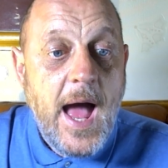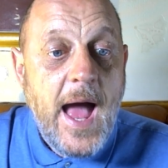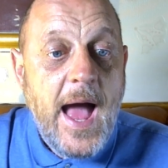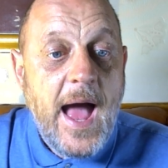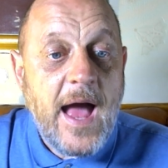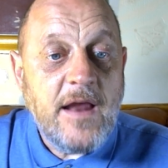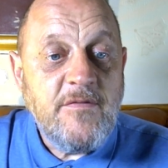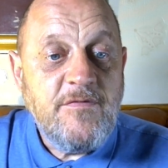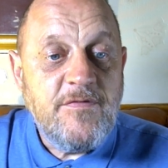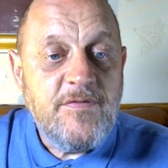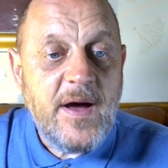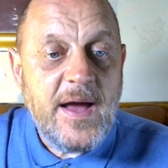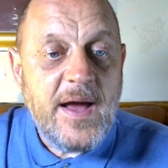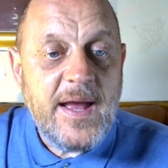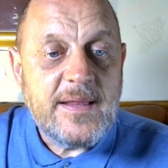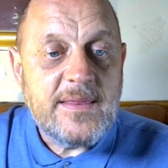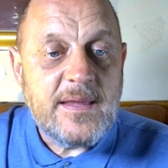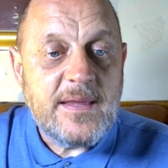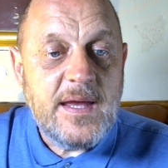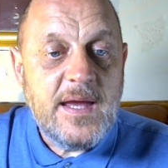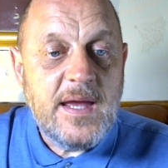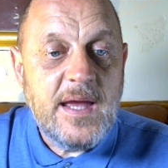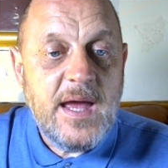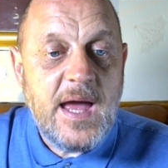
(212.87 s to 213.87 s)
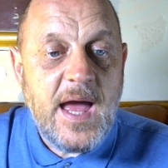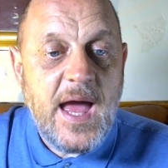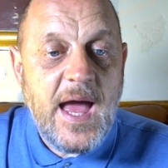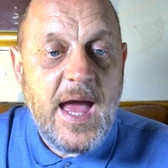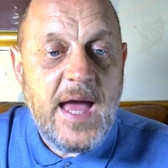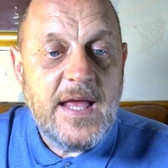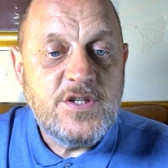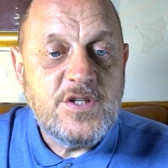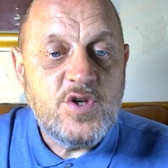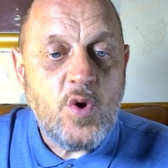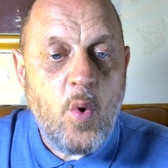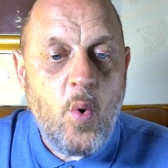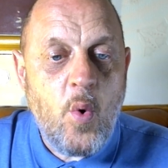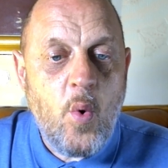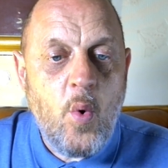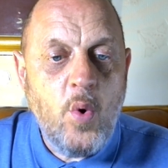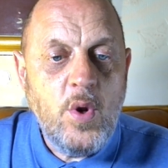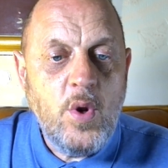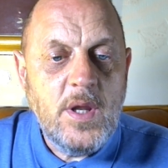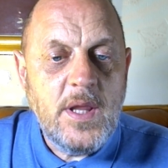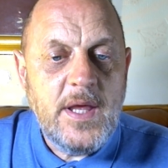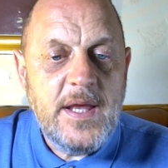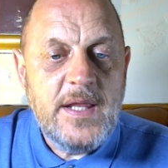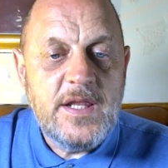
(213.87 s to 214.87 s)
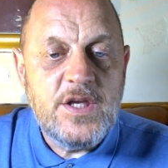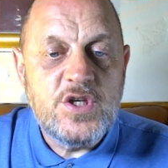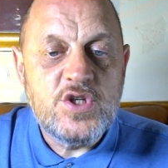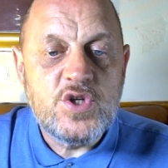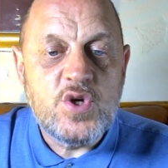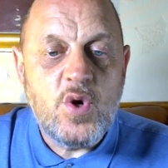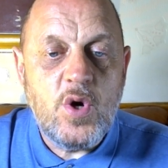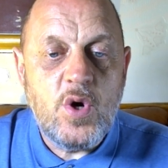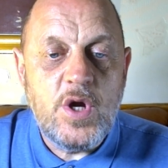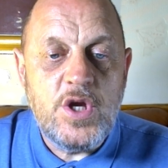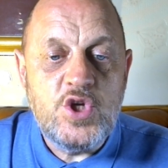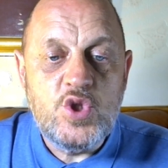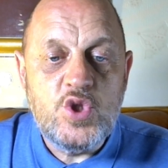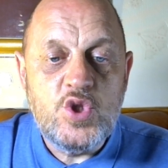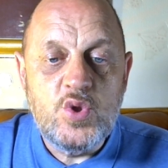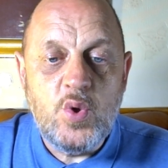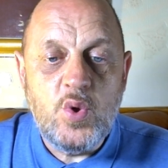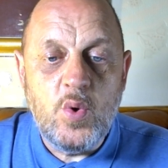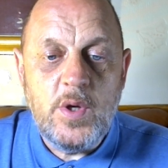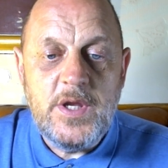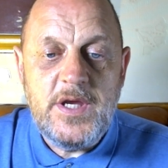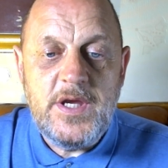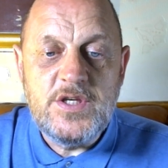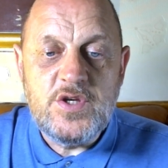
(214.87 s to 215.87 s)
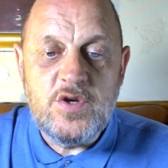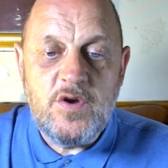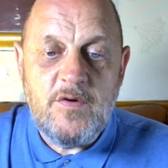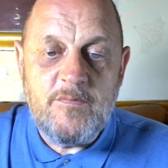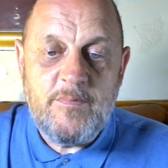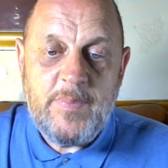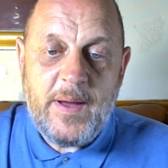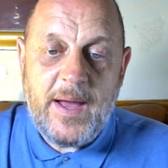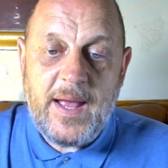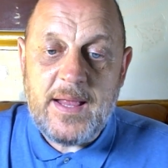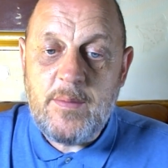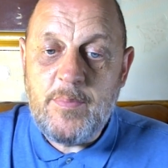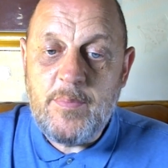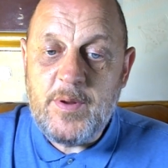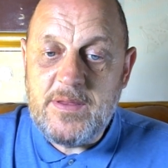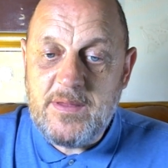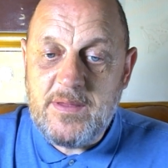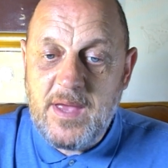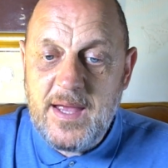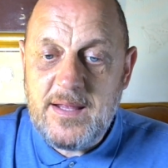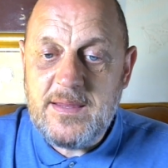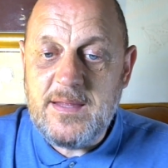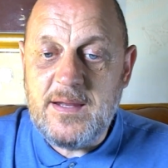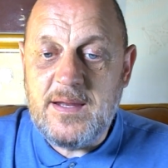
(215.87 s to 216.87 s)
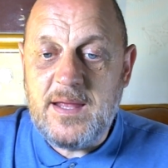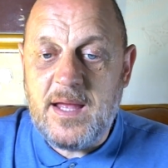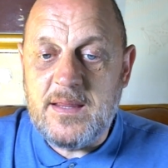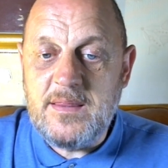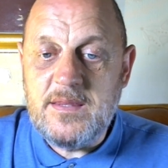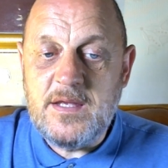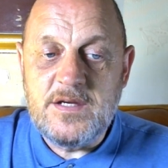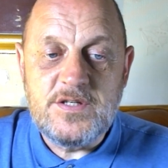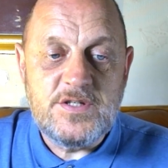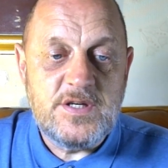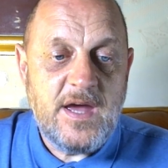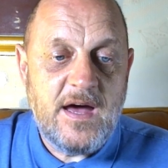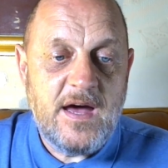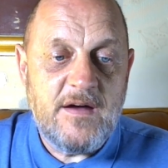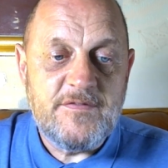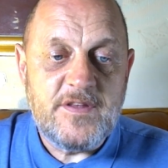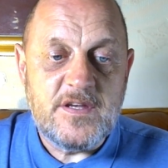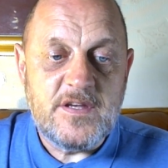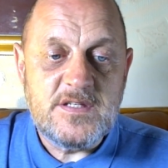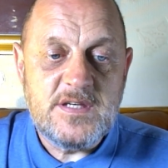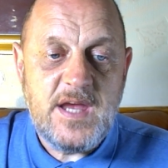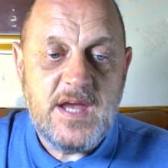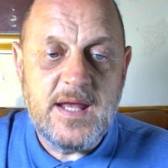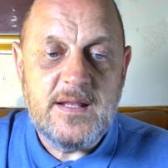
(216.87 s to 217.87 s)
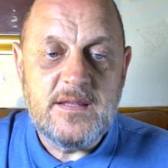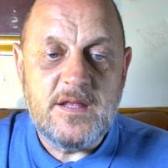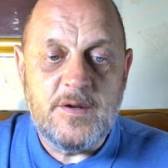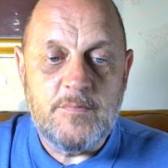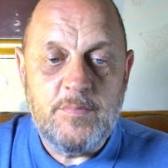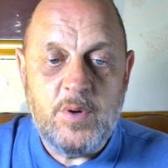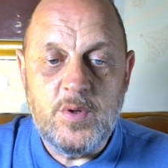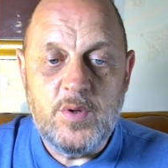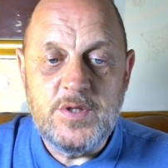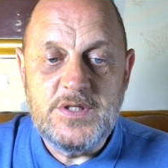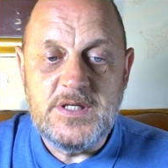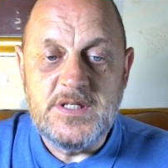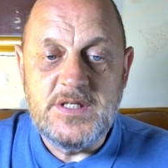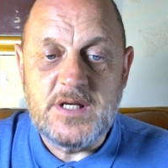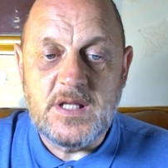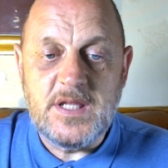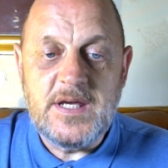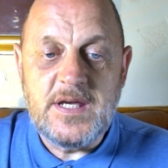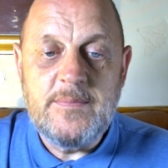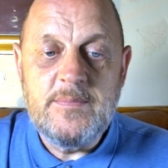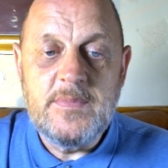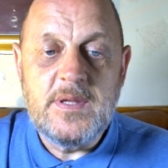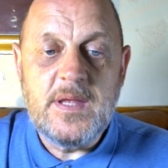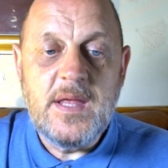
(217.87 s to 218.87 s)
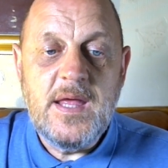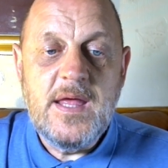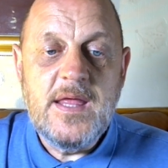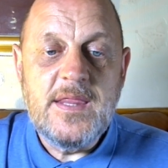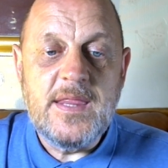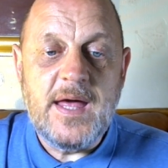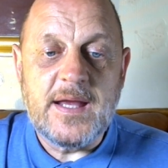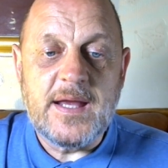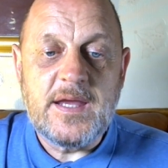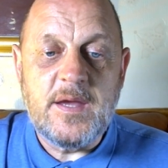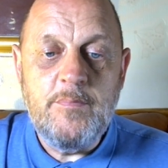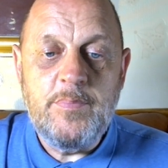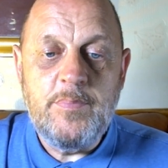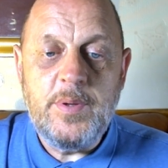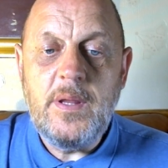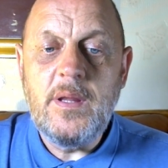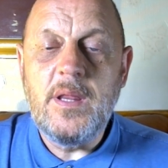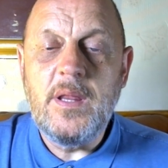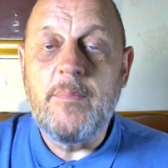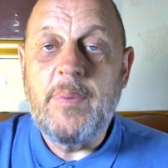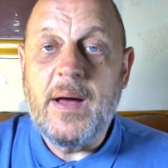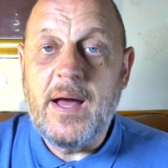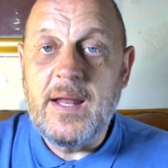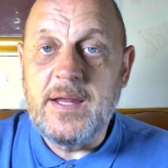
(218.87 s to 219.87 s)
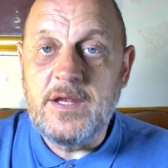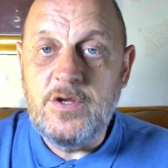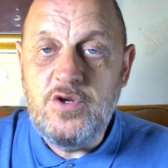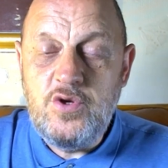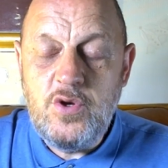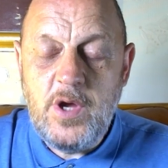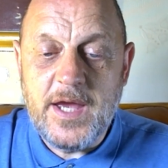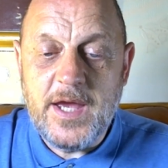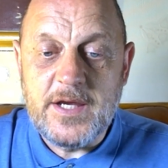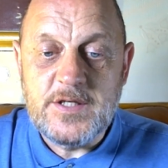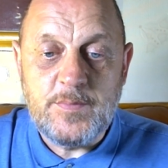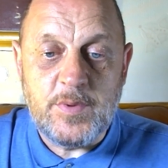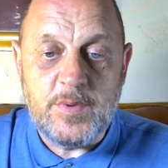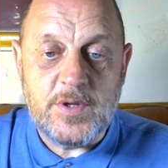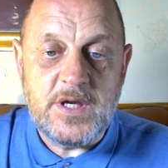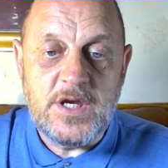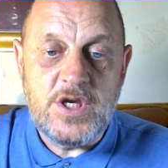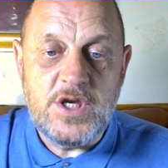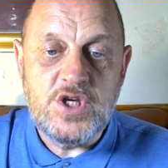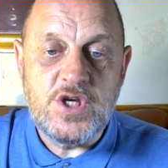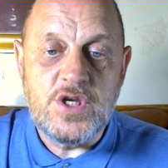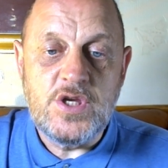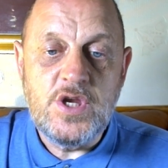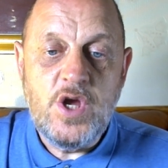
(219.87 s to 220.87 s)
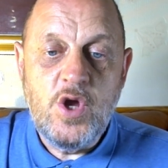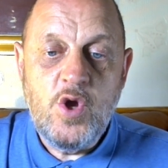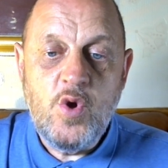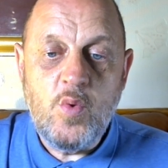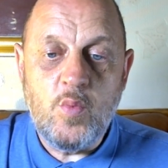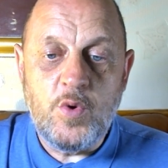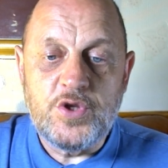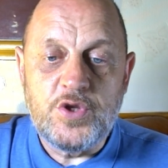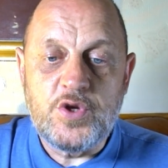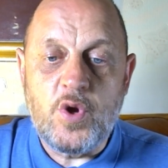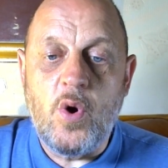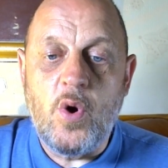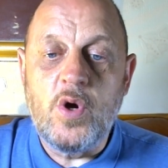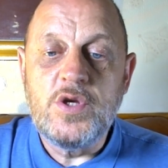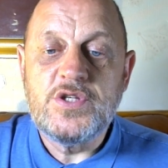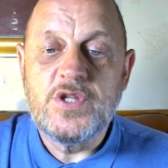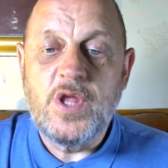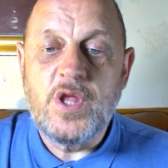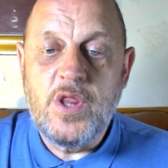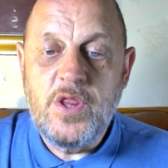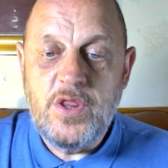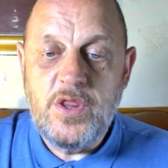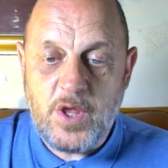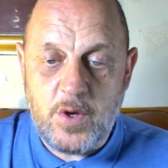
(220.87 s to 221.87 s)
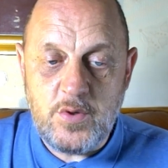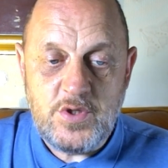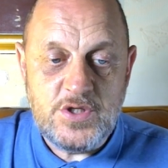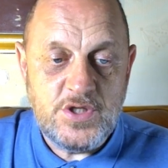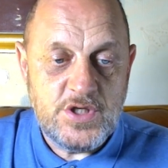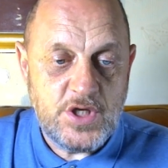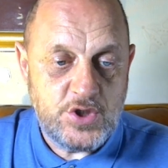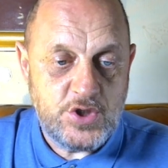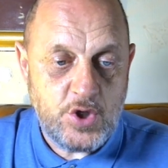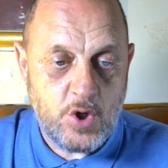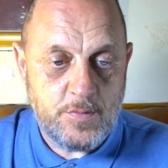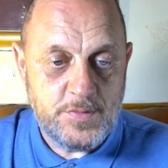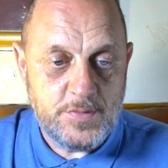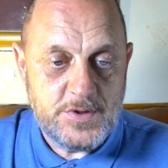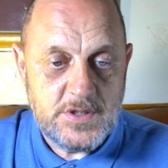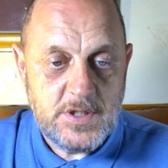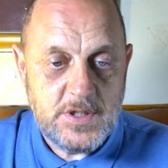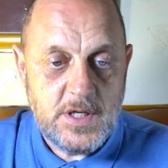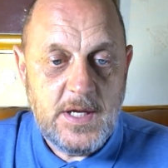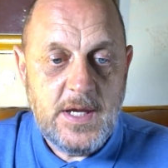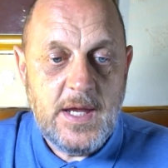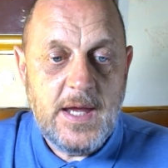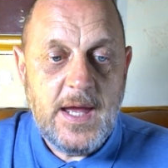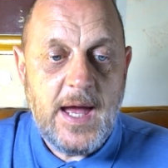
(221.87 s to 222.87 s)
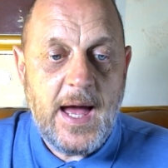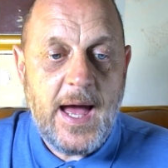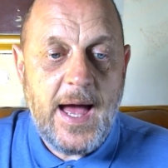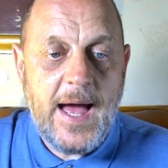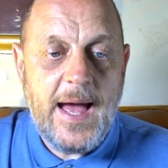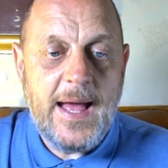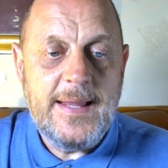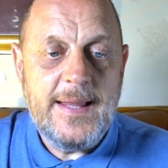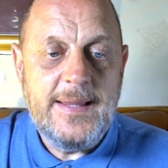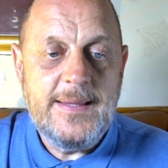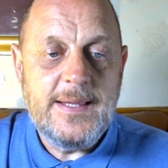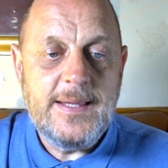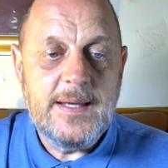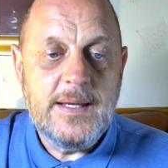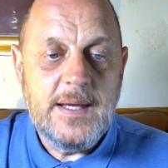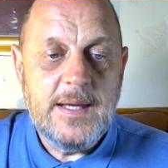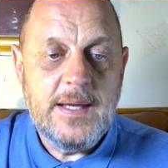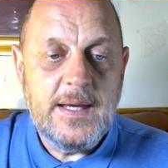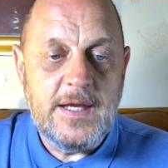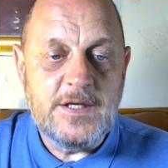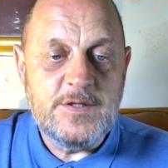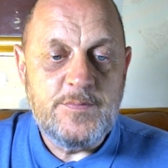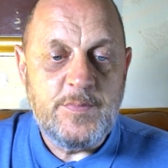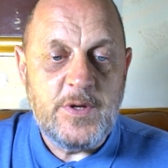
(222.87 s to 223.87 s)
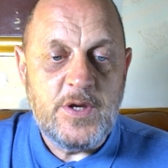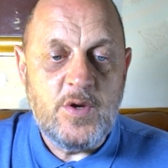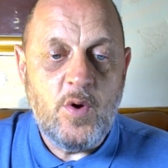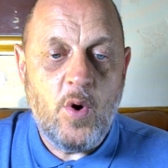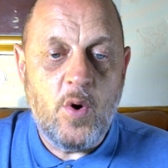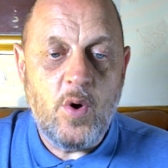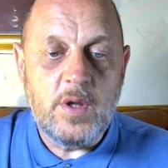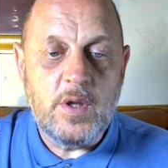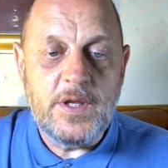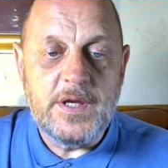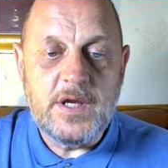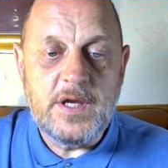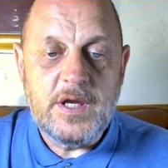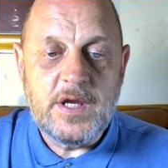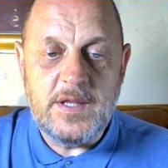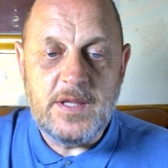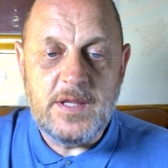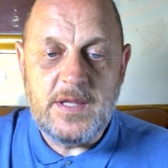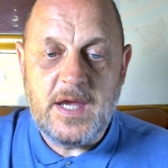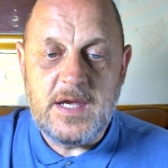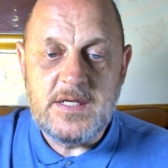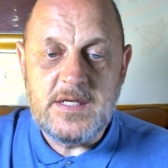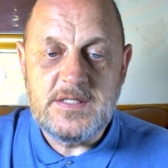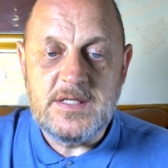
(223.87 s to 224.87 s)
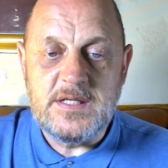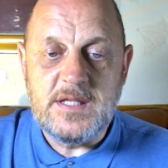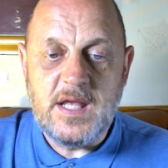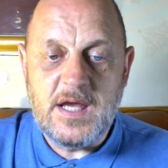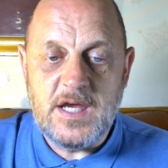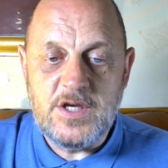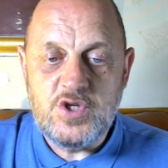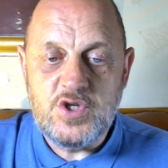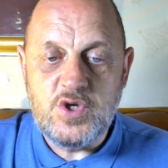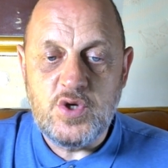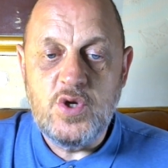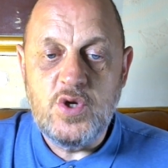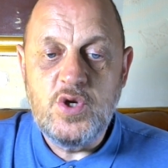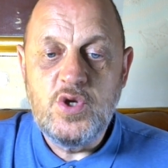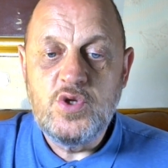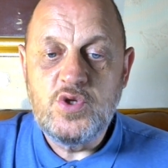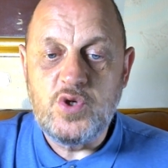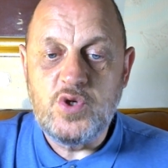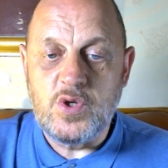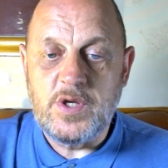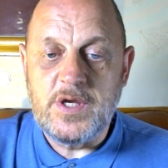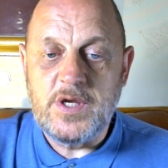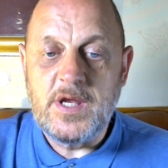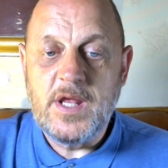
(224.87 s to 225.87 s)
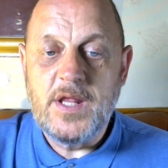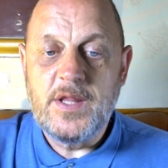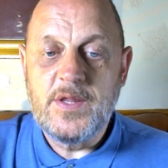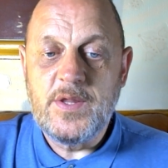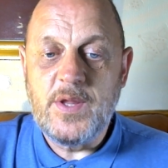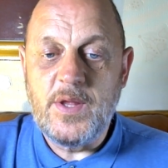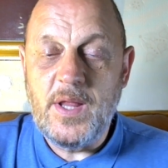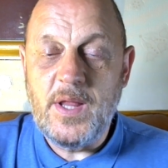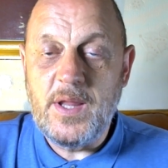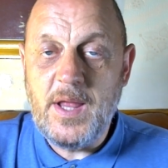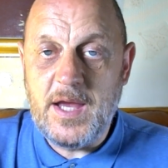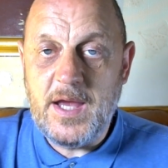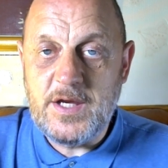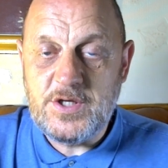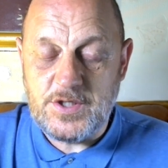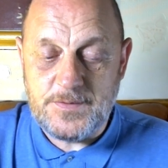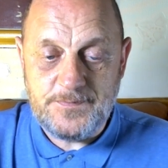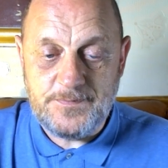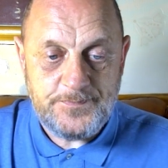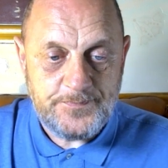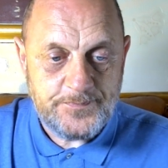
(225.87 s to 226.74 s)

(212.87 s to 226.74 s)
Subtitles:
In fact, it's only the Scottish Tories who have backed protecting the industry after sector bosses claimed that completely banning new exploration would cost thousands of jobs. And it's been a hotly contested issue during the election.